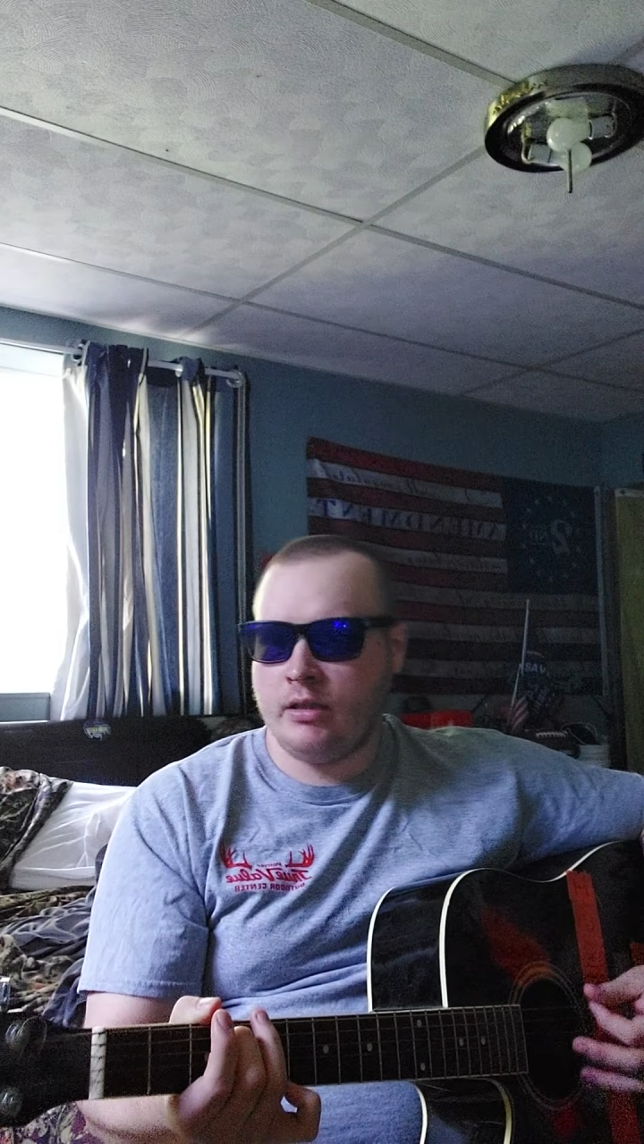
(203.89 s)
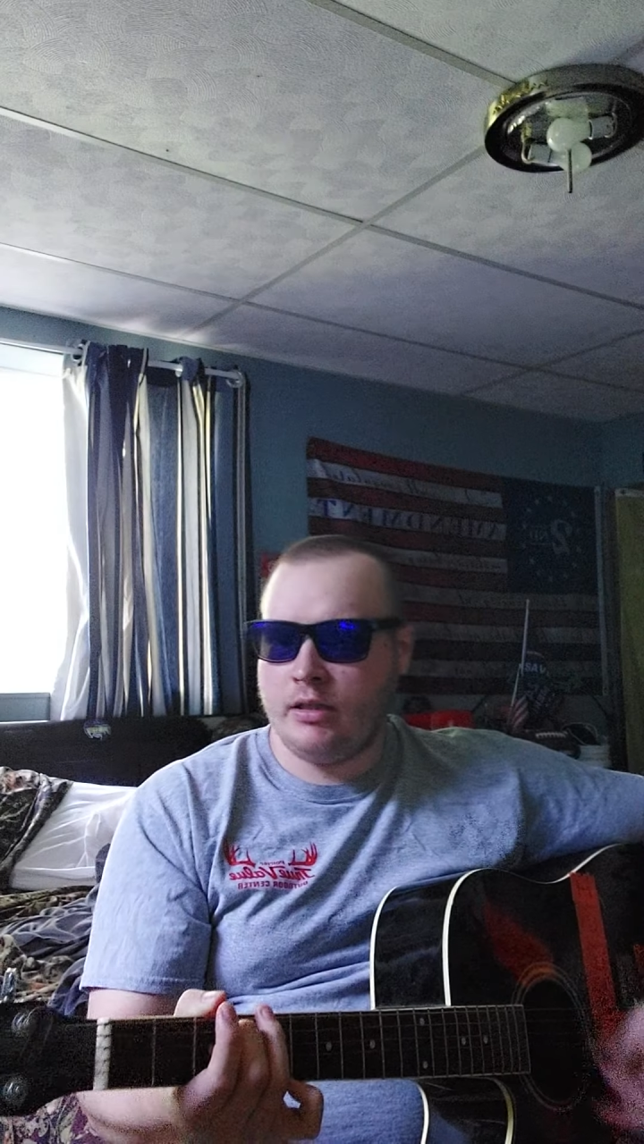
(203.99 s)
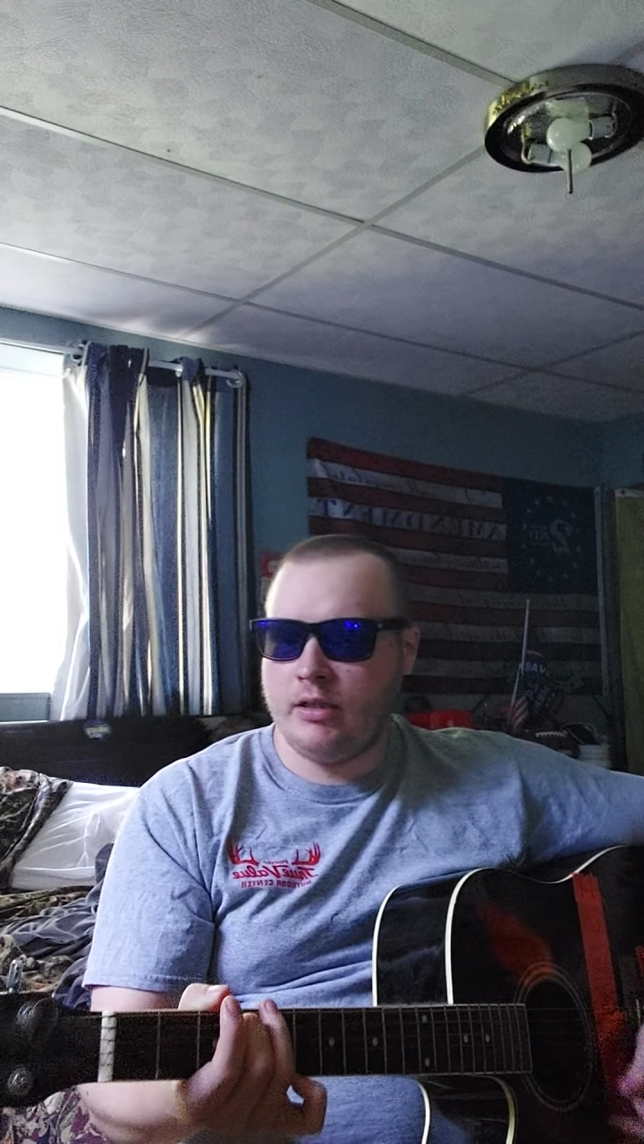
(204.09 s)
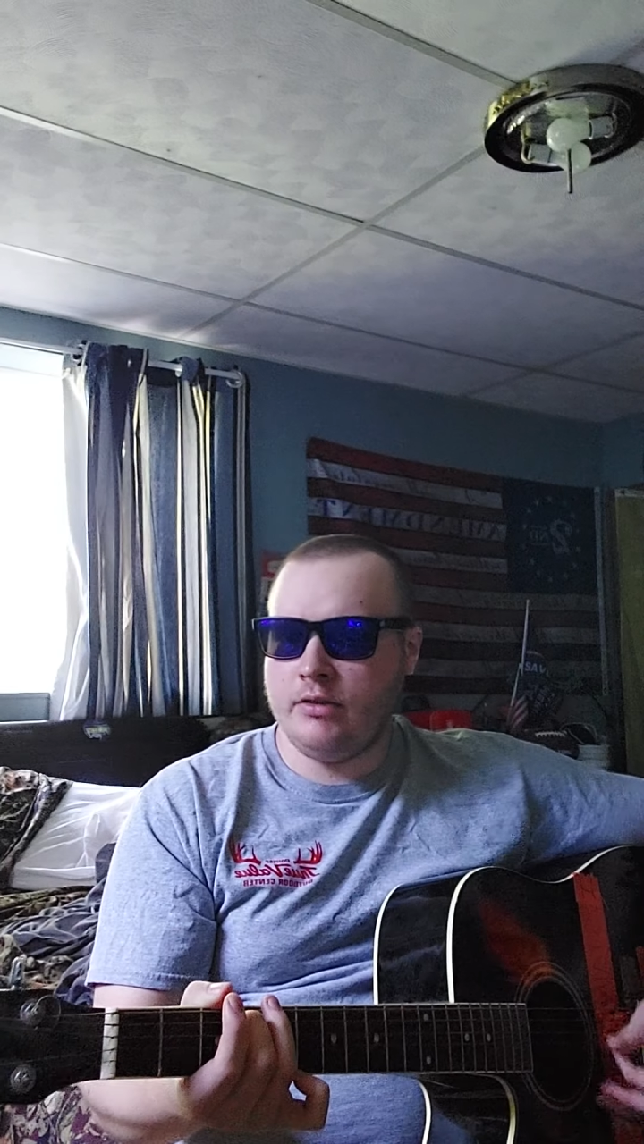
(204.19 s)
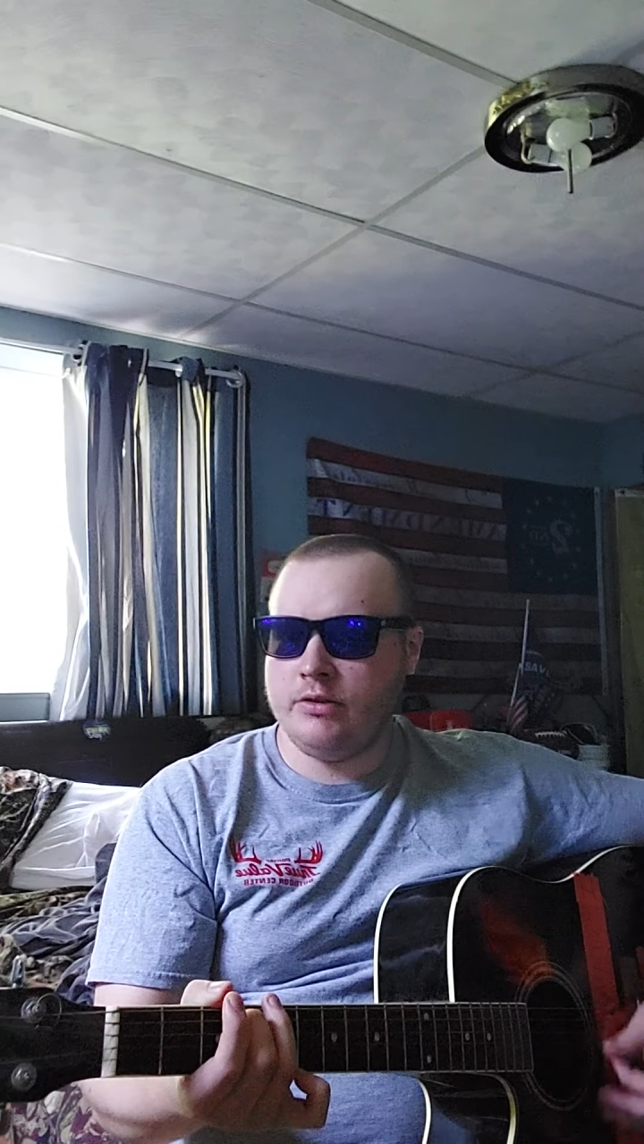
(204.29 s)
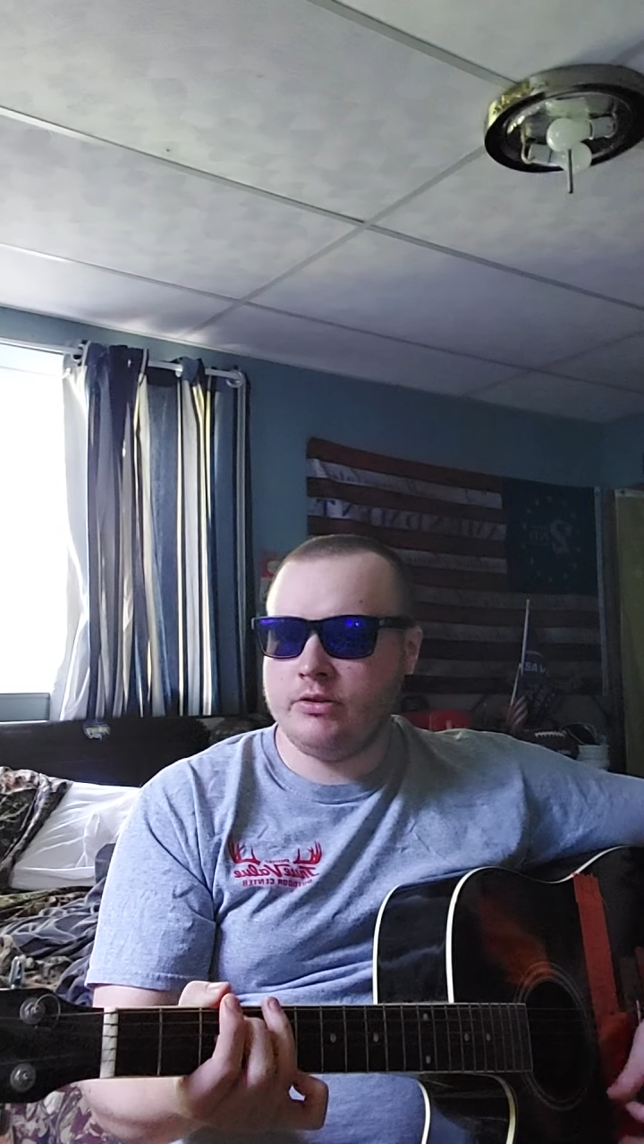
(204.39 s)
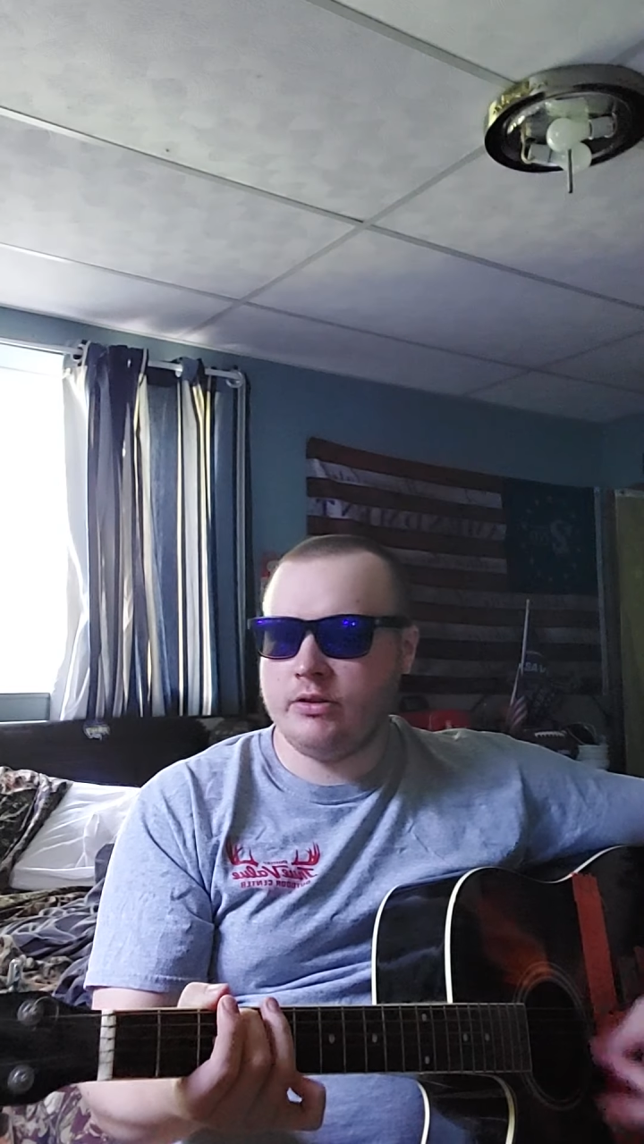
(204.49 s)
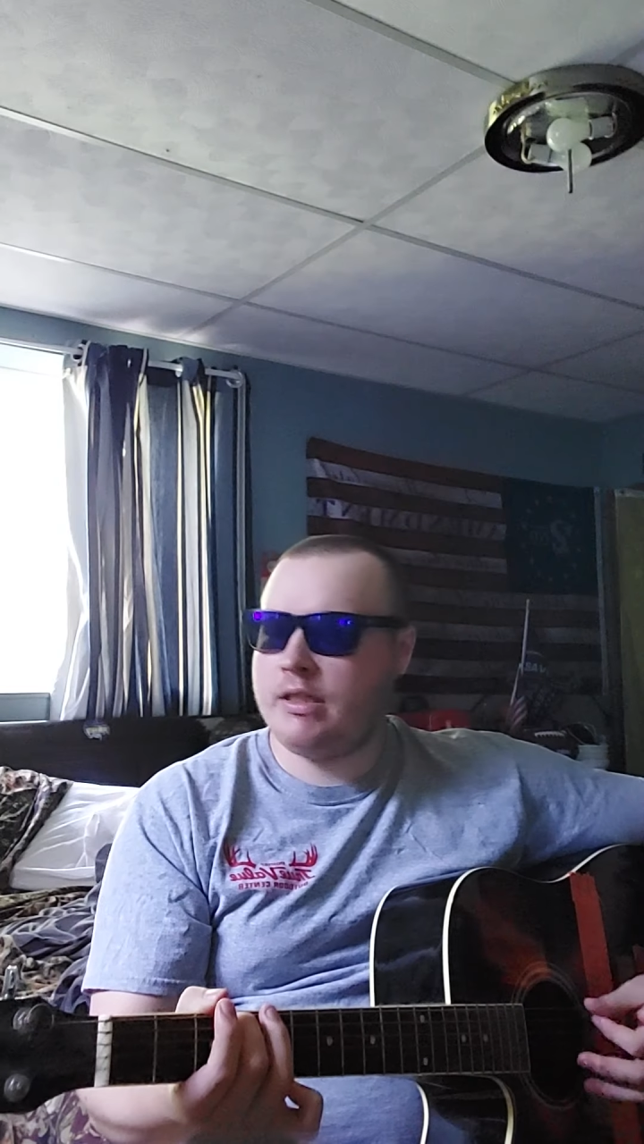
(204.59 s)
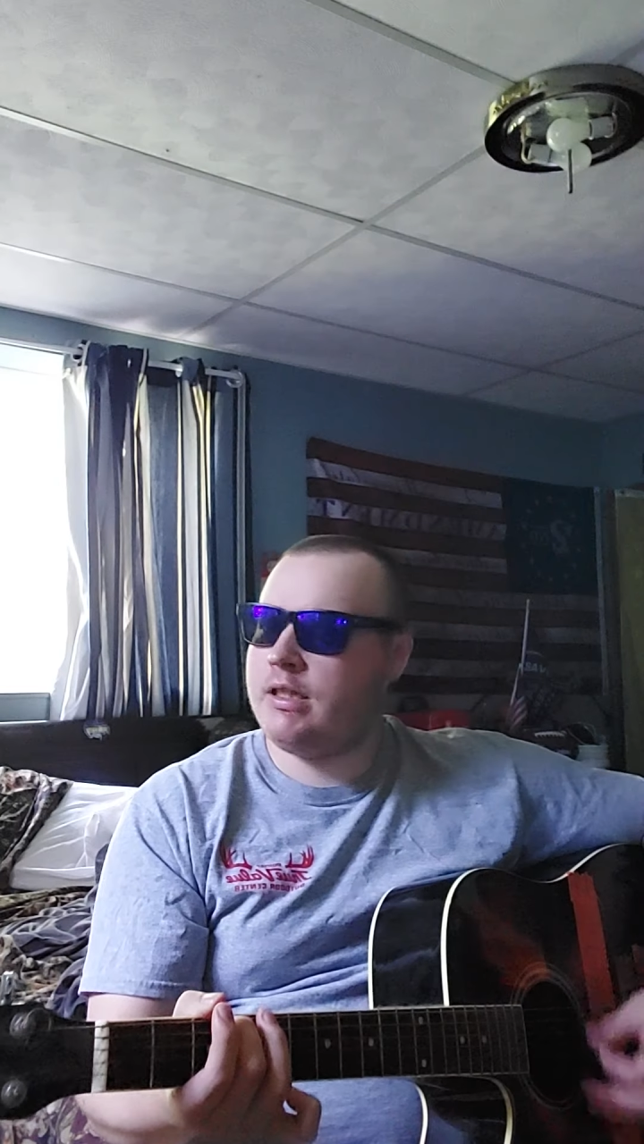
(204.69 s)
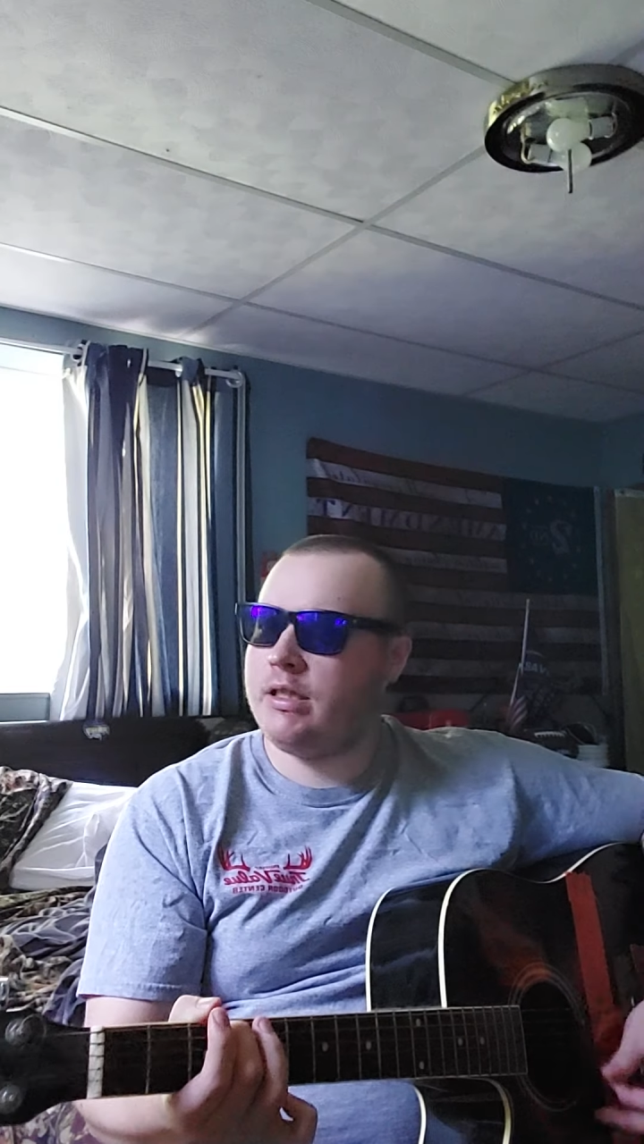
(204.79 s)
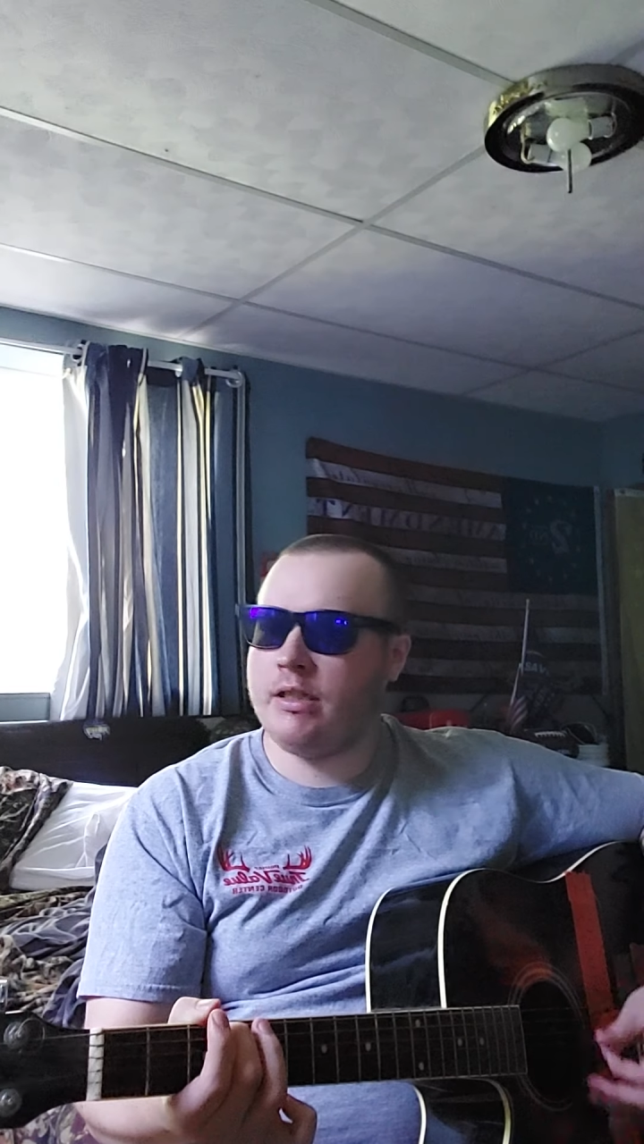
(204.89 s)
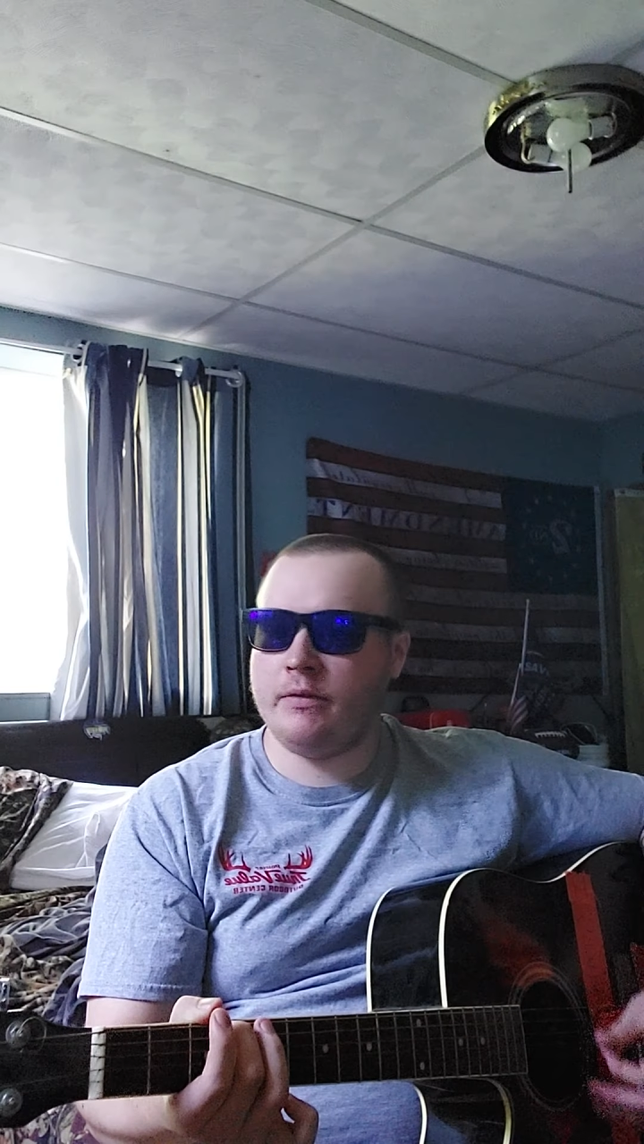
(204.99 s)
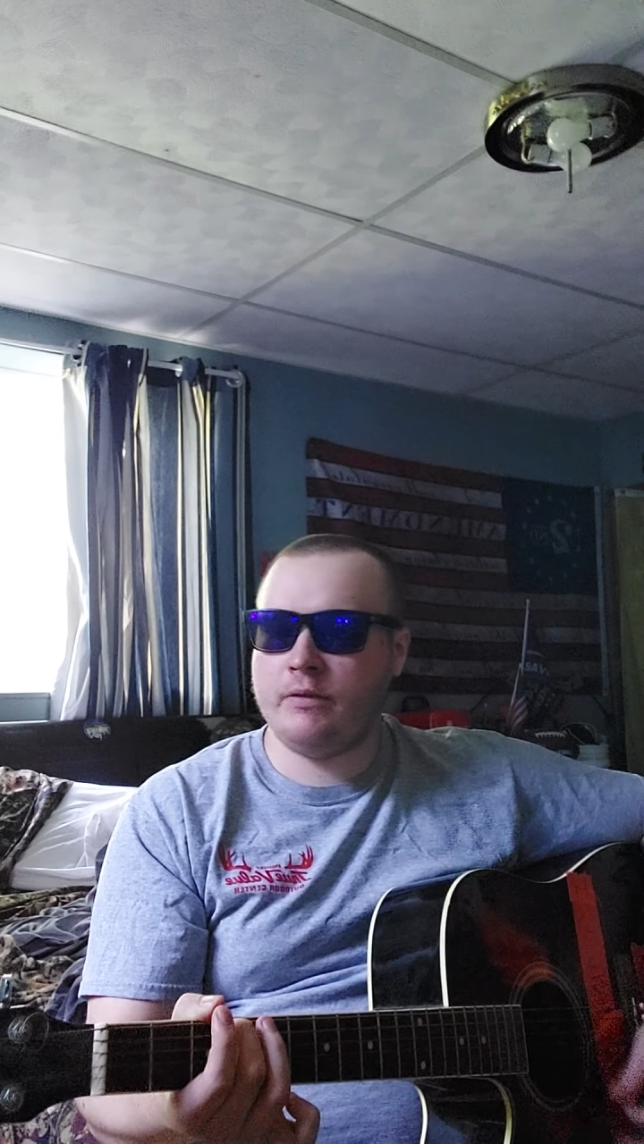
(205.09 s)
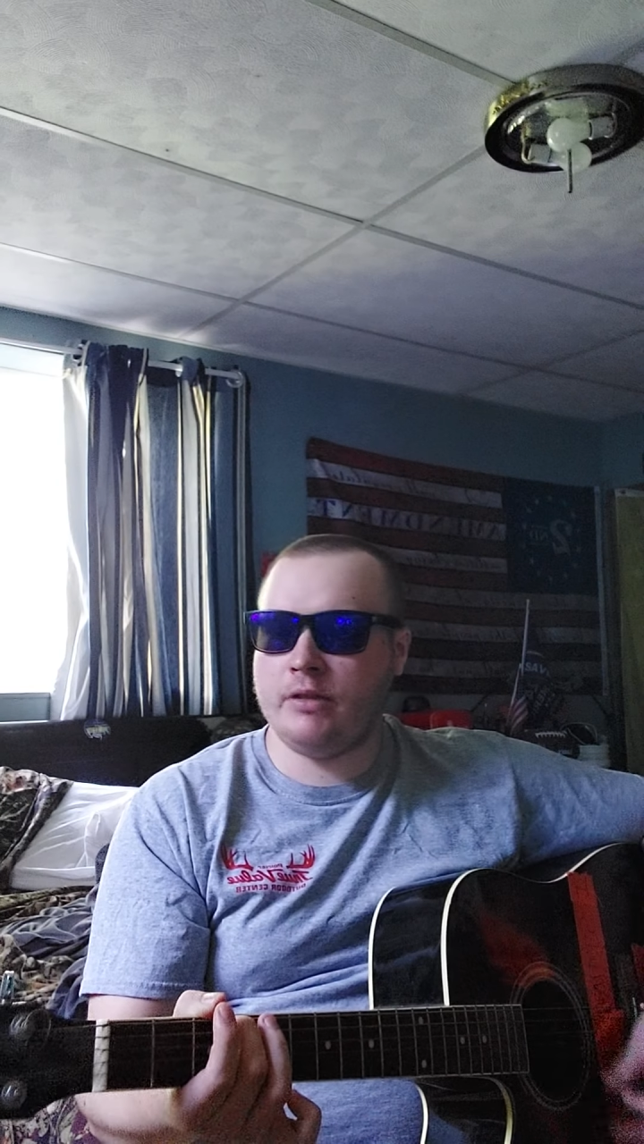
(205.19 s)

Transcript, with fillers: and those left